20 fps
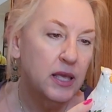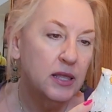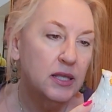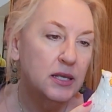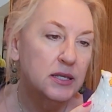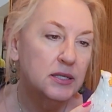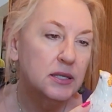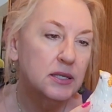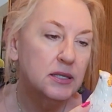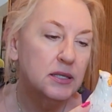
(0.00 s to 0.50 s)

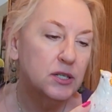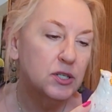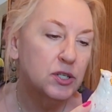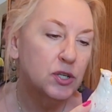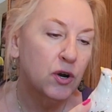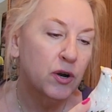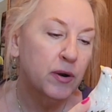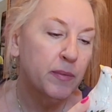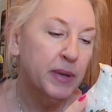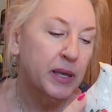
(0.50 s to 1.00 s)
this is a
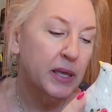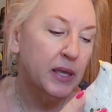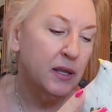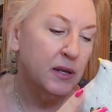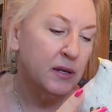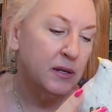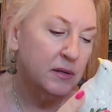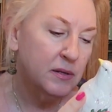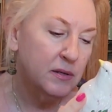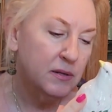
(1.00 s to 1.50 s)

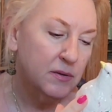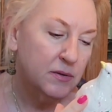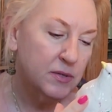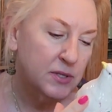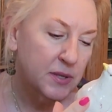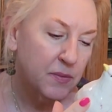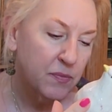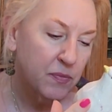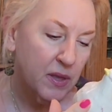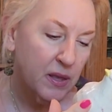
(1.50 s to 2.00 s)
ptarmigan,
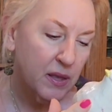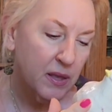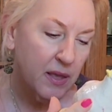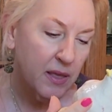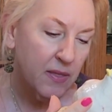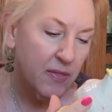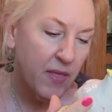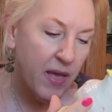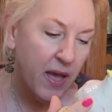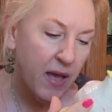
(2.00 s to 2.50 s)
something
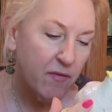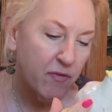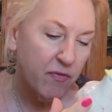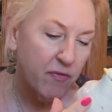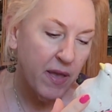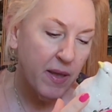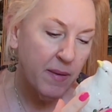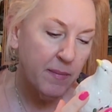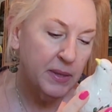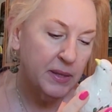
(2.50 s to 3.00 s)
in that
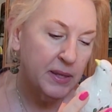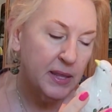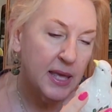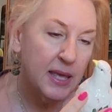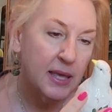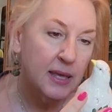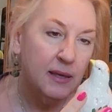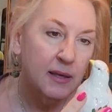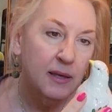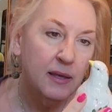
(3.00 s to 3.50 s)

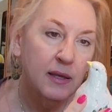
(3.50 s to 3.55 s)
family,